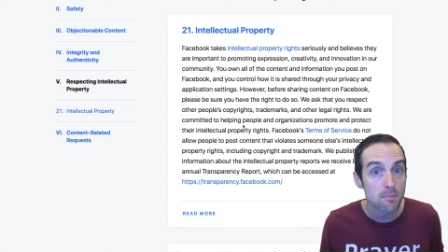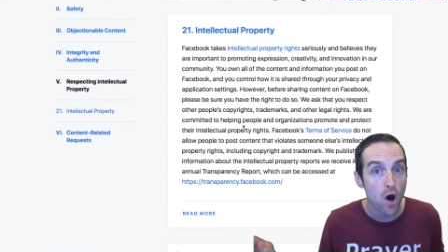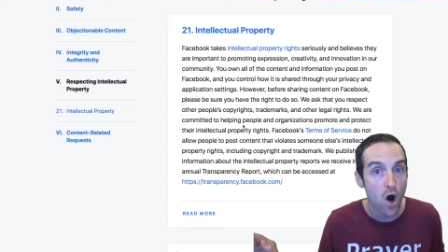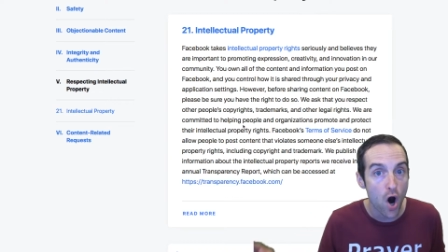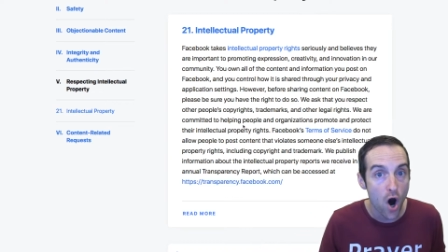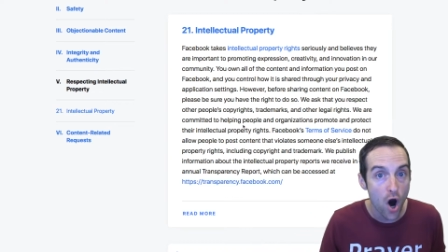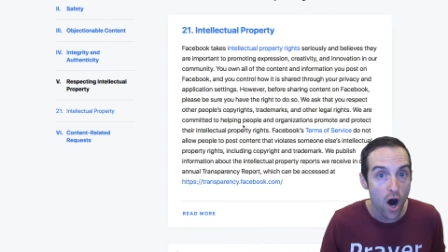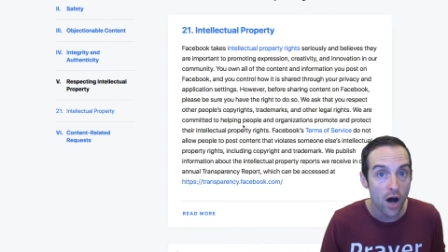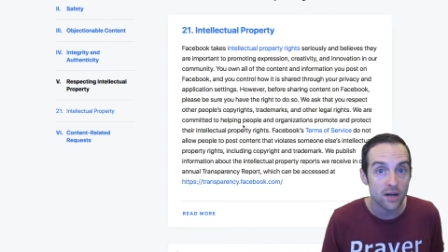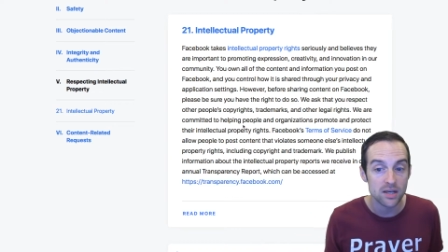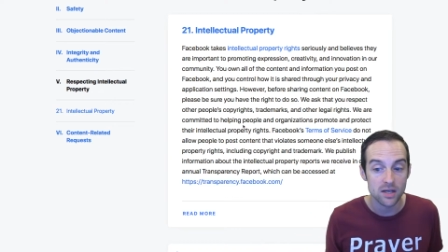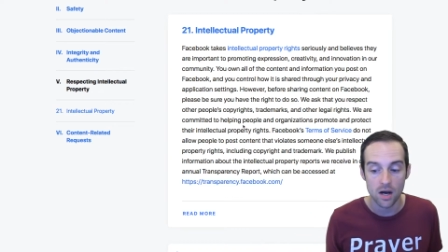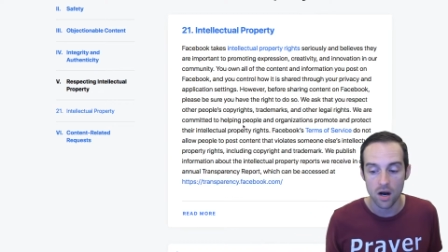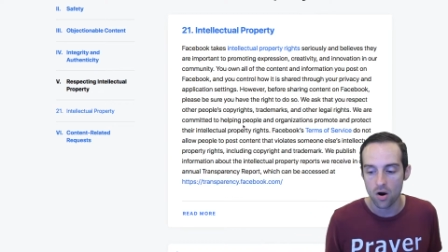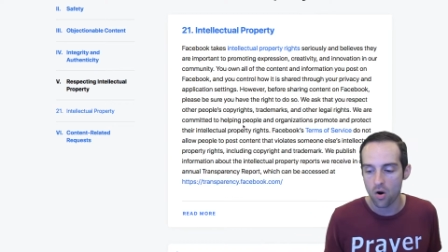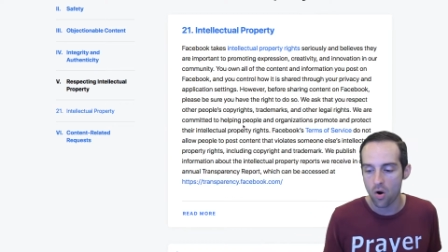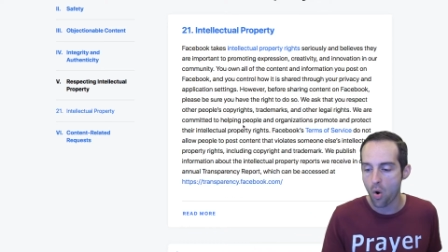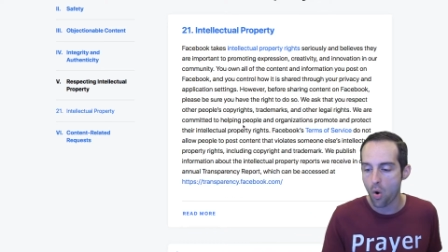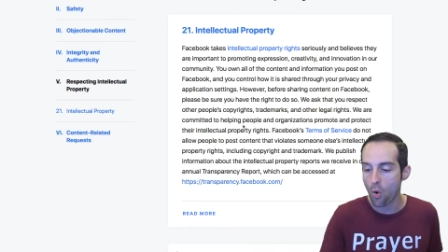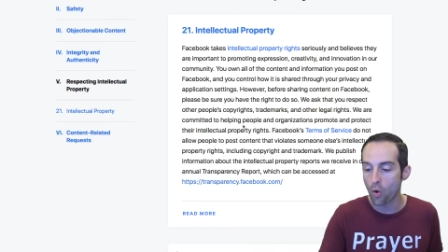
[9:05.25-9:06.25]
audio
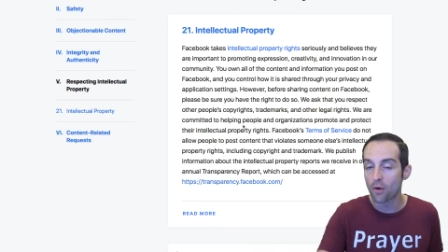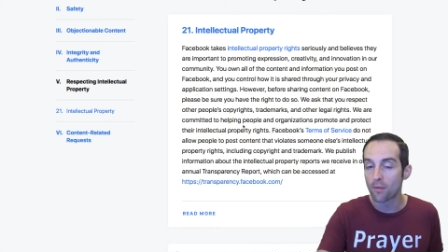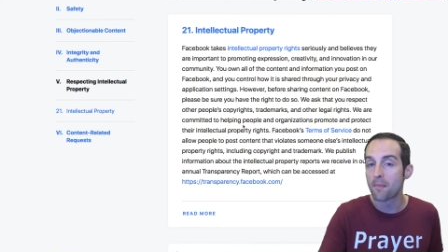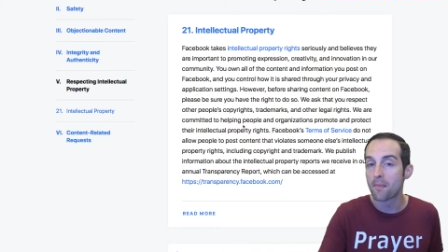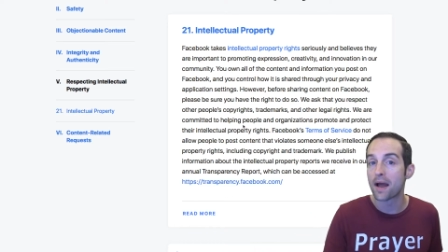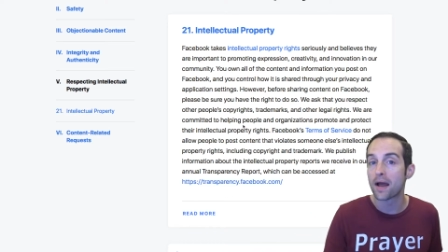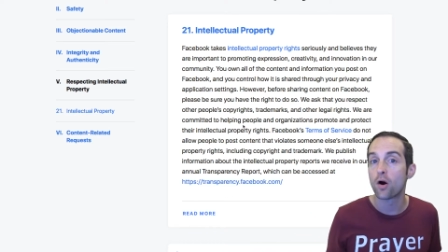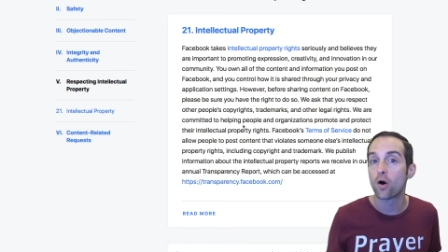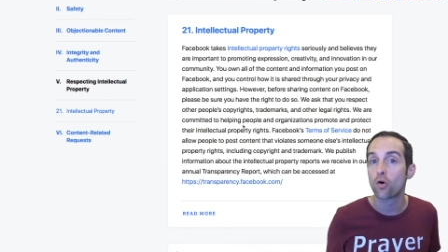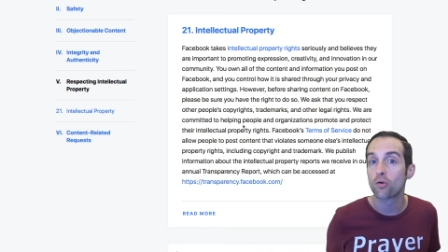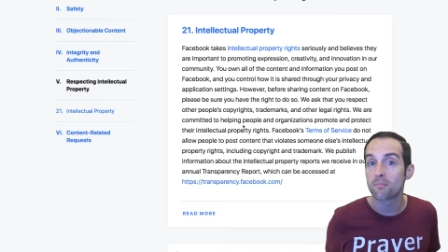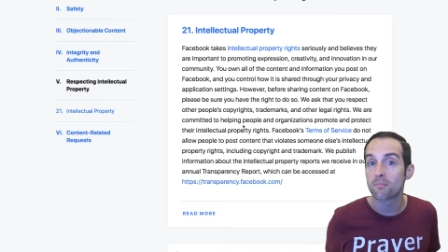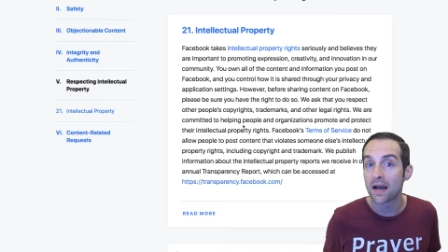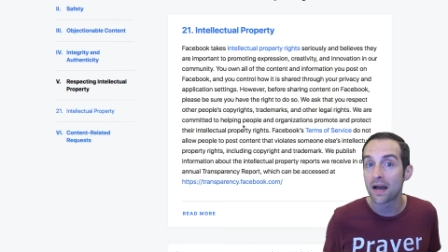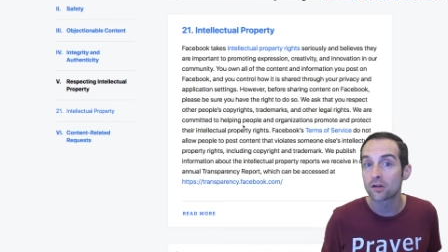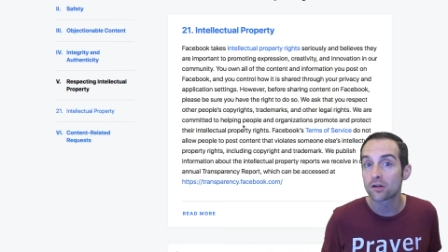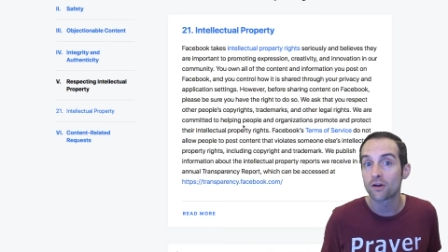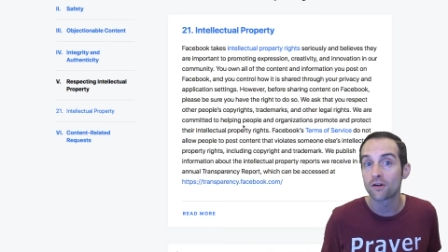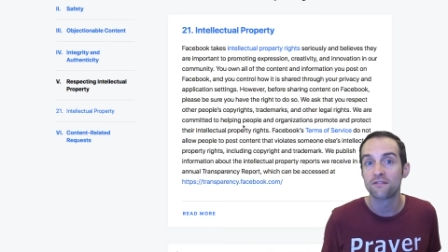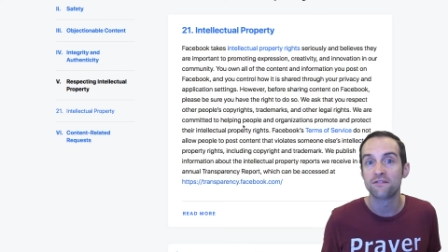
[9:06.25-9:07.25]
or my own
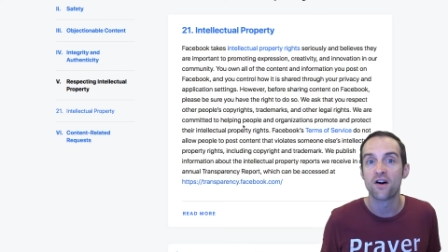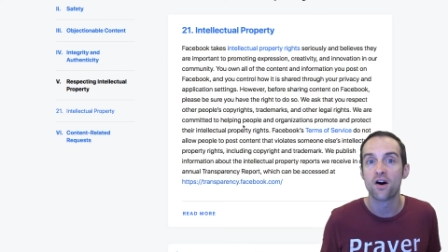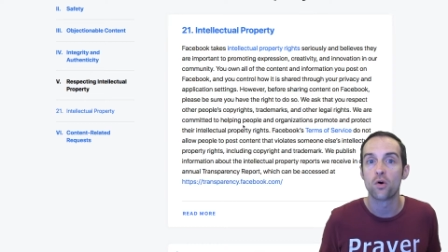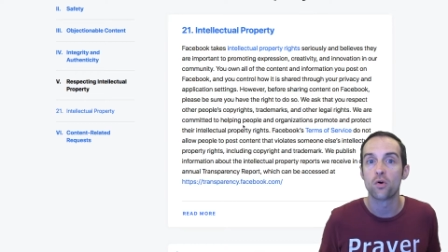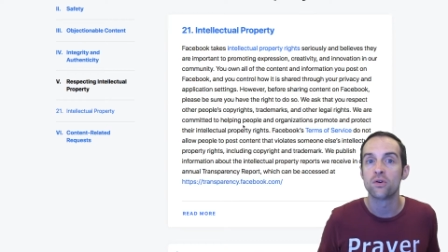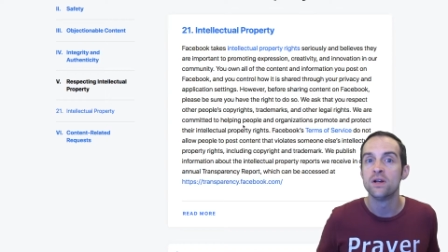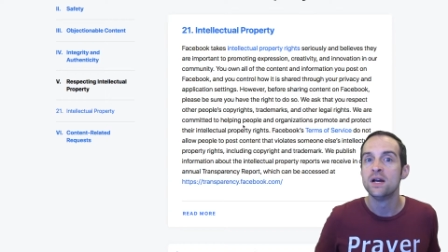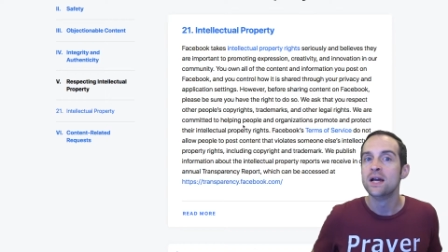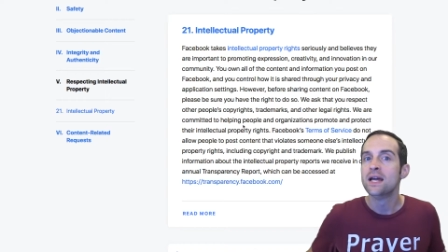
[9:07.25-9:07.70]
microphone